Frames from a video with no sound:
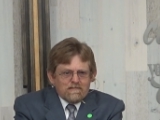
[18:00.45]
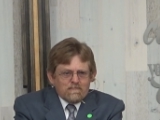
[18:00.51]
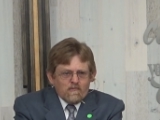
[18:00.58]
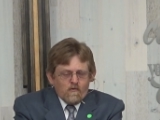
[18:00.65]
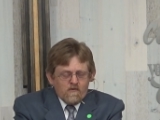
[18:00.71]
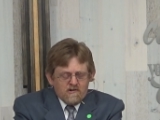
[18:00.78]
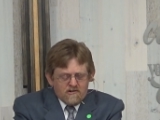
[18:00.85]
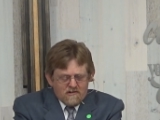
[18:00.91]

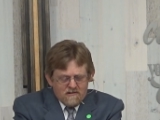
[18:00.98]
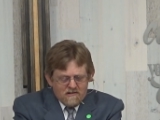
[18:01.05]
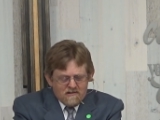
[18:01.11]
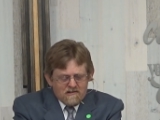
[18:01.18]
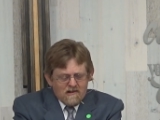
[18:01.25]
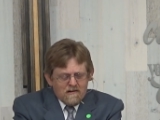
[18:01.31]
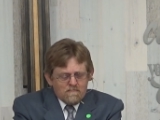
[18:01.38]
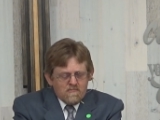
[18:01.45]
But we should
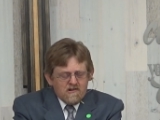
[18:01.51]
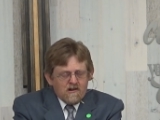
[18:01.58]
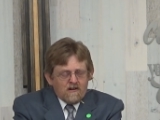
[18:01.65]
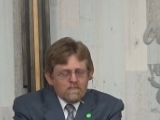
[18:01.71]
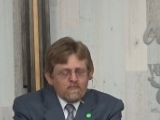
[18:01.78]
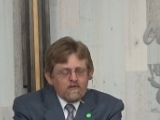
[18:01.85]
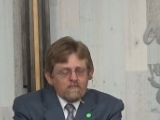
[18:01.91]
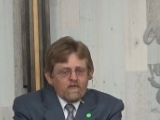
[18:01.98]
instead be
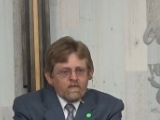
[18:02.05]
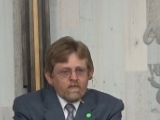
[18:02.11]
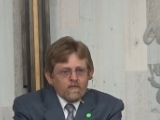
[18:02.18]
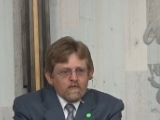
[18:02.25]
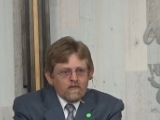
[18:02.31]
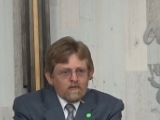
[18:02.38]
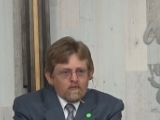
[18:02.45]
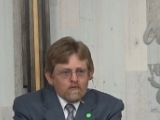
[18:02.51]
humble
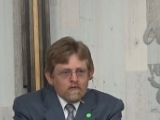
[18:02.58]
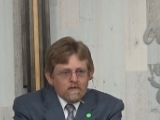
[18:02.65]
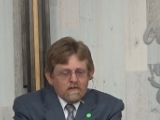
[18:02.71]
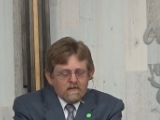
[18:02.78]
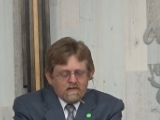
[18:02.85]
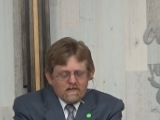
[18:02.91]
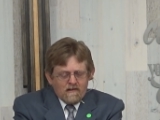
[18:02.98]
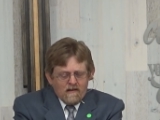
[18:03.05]
before the
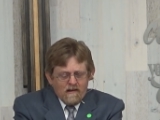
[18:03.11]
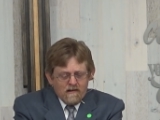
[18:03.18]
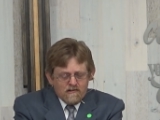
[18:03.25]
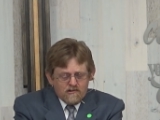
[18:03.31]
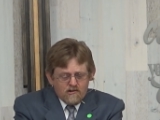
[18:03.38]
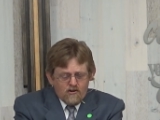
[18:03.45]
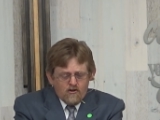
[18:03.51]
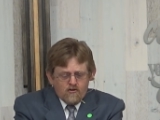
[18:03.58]
Lord. And
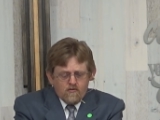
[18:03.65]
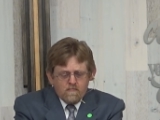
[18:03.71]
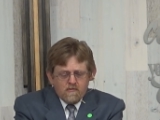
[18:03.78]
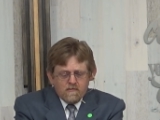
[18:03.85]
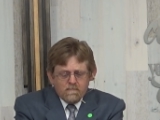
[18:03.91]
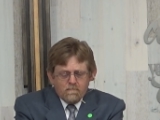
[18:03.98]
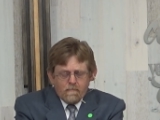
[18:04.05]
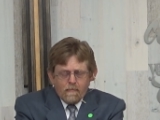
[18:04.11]
Job
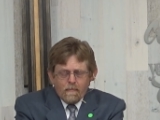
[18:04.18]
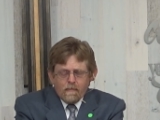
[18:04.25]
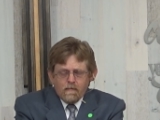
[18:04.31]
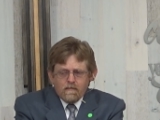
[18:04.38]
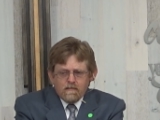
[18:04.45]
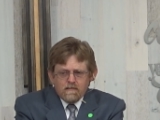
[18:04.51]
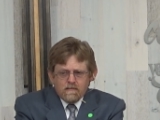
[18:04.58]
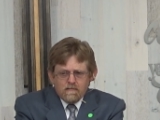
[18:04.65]

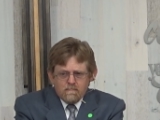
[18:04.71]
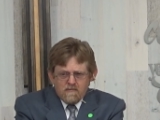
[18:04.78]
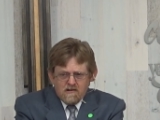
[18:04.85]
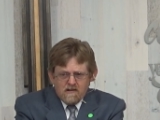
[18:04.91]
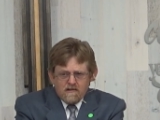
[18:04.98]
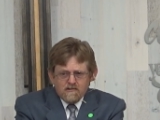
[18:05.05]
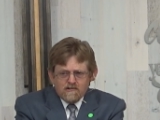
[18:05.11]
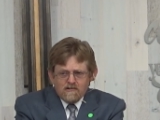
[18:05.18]

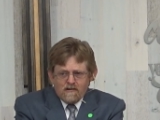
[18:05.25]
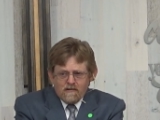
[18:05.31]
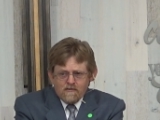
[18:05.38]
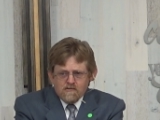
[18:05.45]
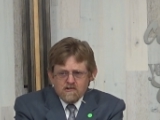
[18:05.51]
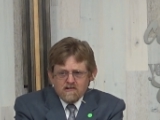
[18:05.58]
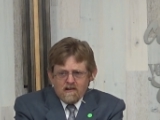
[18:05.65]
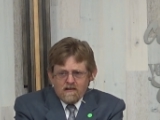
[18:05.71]
begins to
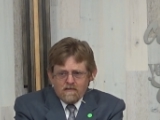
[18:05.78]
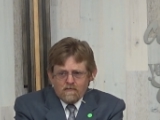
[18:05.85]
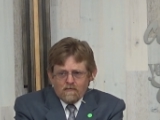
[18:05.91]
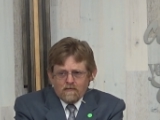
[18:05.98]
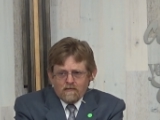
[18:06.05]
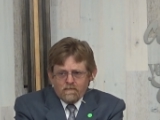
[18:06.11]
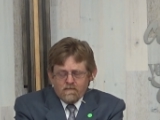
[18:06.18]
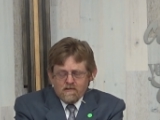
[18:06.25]
understand
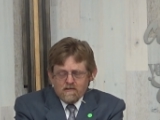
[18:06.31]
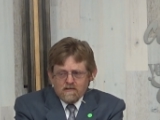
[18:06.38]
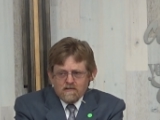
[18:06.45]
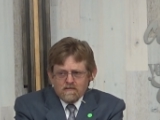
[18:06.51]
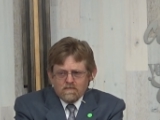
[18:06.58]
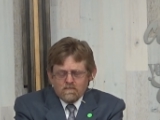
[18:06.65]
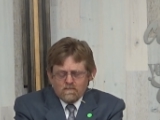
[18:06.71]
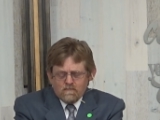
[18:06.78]
all of
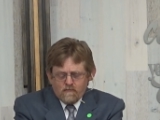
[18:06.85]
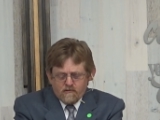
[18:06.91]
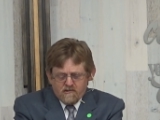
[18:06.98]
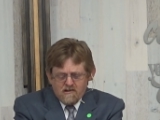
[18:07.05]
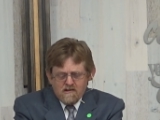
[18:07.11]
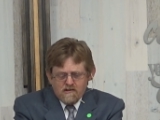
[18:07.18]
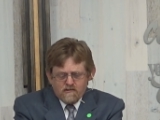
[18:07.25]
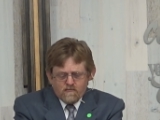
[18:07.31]
this. We'll
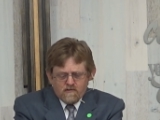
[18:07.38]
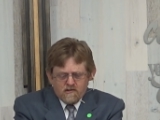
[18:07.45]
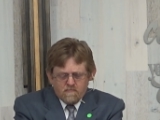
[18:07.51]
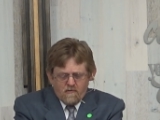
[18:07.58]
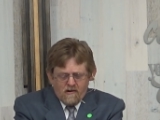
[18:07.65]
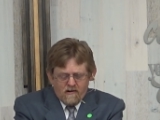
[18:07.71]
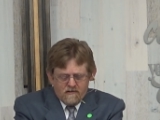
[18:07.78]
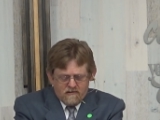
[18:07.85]
see his
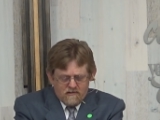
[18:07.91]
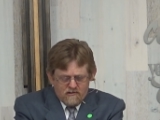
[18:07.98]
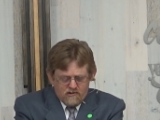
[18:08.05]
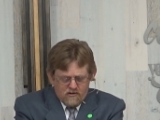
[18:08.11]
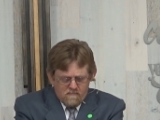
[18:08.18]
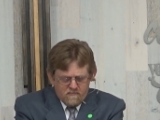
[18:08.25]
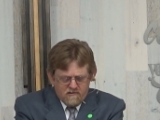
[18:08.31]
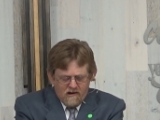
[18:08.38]
response in
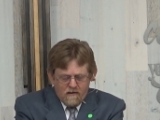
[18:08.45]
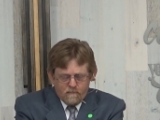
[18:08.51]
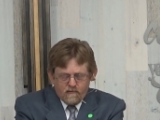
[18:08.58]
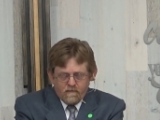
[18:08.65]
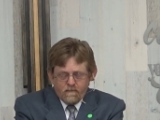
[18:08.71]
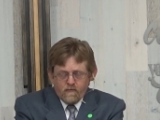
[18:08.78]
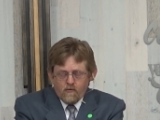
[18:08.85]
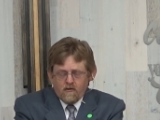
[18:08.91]
Job
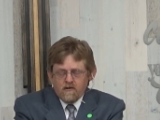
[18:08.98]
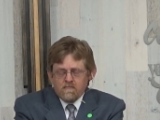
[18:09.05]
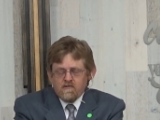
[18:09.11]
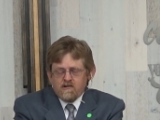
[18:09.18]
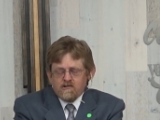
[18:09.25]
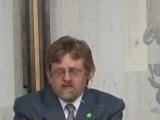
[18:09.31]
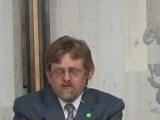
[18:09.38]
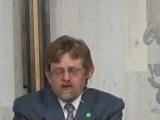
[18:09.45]
chapter 40
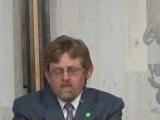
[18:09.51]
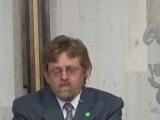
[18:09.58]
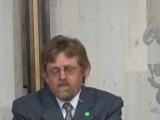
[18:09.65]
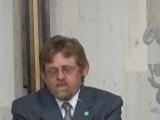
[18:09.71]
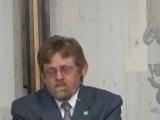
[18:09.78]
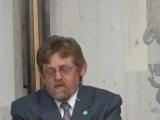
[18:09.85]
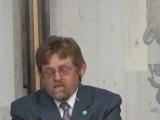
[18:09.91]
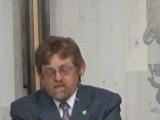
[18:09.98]
because Job
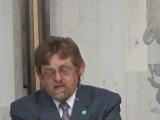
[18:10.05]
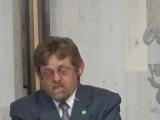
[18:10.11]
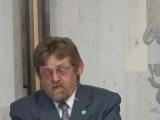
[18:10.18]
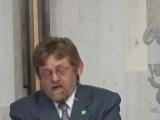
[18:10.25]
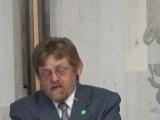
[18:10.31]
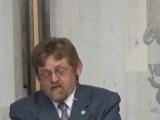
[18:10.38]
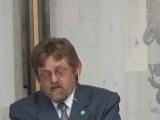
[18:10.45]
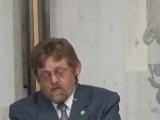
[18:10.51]

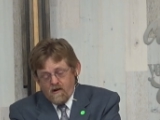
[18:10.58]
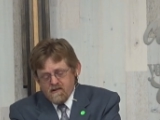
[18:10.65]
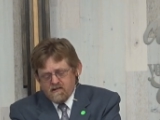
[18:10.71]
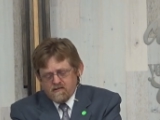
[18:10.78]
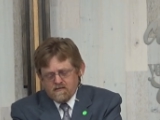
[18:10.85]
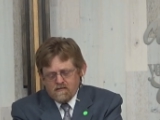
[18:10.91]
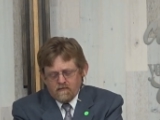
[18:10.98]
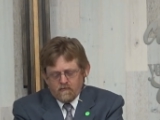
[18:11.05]
responds
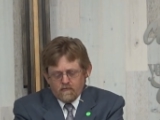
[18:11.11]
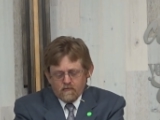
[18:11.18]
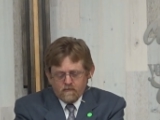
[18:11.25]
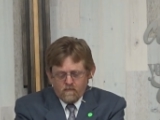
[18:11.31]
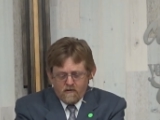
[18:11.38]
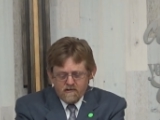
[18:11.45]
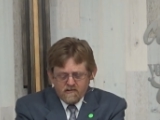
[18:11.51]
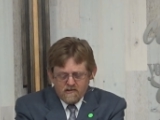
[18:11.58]
twice to the
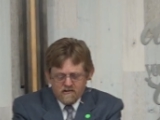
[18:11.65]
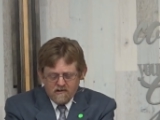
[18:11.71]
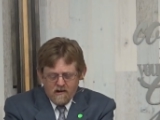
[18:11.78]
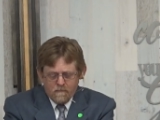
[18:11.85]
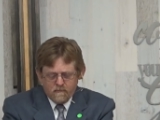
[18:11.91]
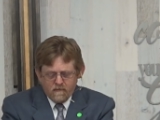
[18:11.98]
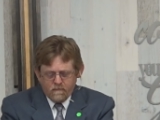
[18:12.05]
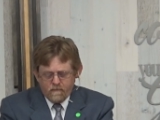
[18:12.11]
Lord, once in
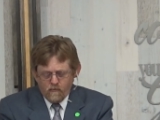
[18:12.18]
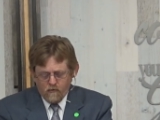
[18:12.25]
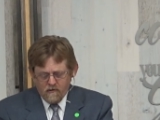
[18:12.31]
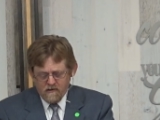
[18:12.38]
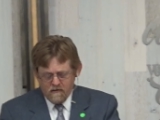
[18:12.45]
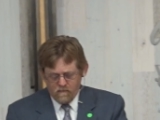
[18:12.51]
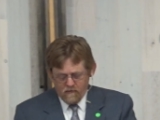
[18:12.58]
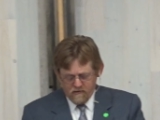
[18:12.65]
chapter
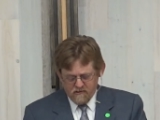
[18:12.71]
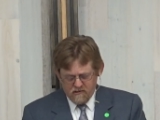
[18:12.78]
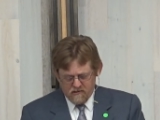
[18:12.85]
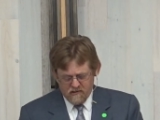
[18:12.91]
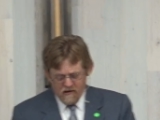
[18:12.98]
40 and once in